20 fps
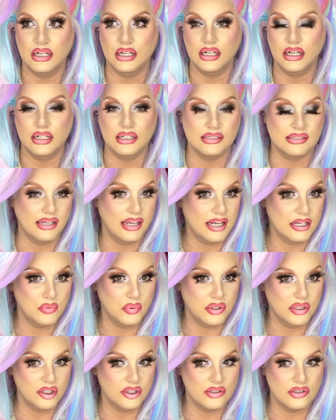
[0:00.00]
Alyssa
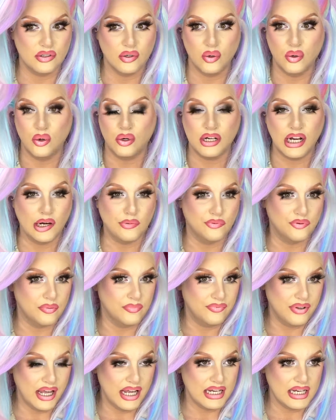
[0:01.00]
Edwards or Karen from
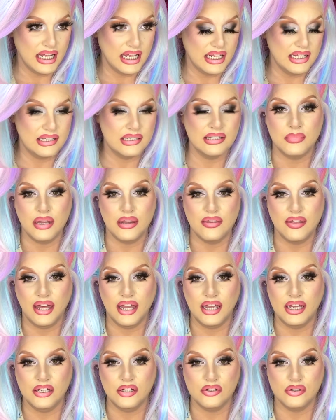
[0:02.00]
Finance,
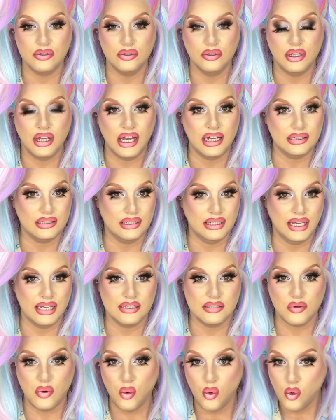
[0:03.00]
they do cut the lace
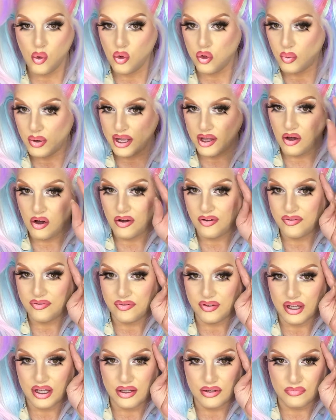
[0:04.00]
all the way off
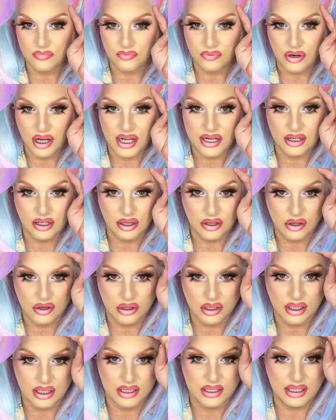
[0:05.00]
right
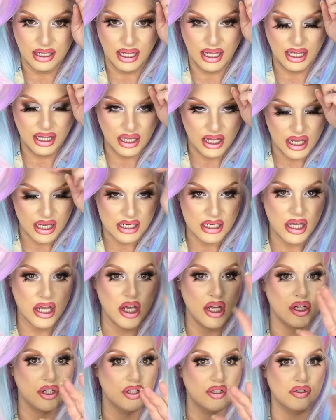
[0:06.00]
along the hairline,
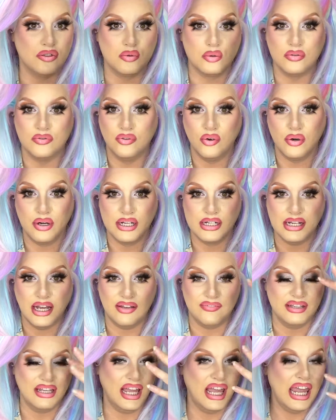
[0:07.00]
just to avoid
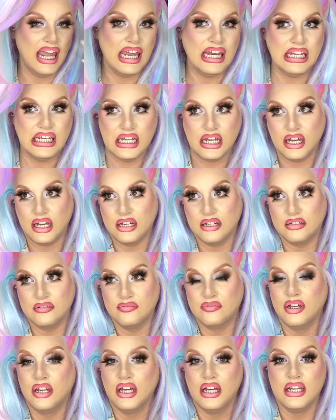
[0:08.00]
having any kind of
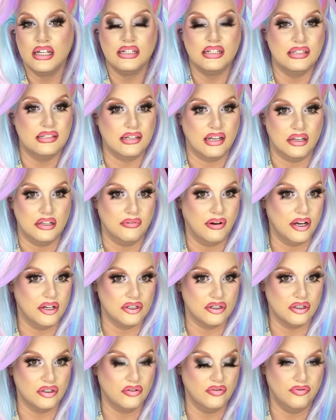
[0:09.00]

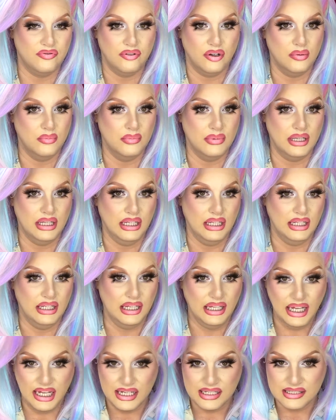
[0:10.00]
discoloration from the
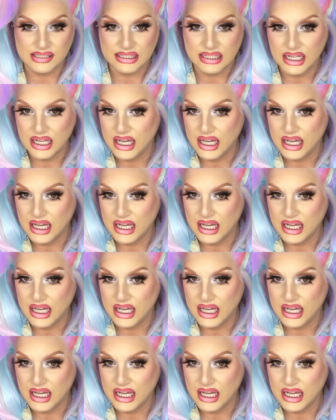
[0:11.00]
lace.